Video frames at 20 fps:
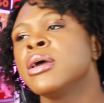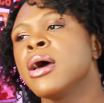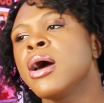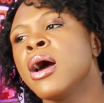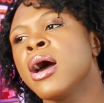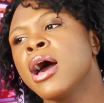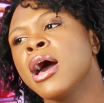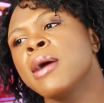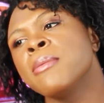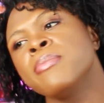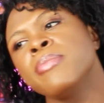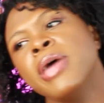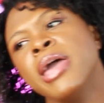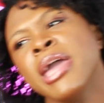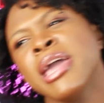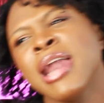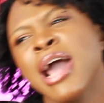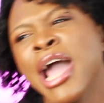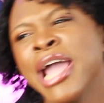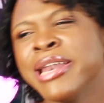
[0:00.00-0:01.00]
And
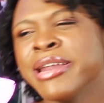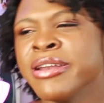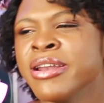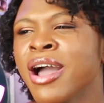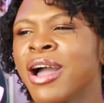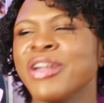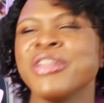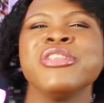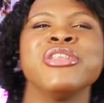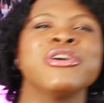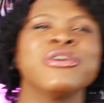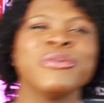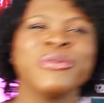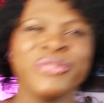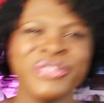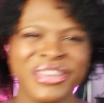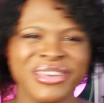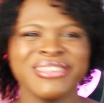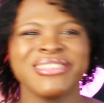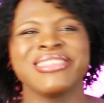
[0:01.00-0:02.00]
I did not know
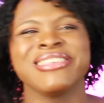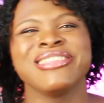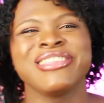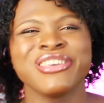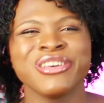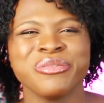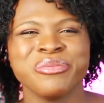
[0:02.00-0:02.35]
this until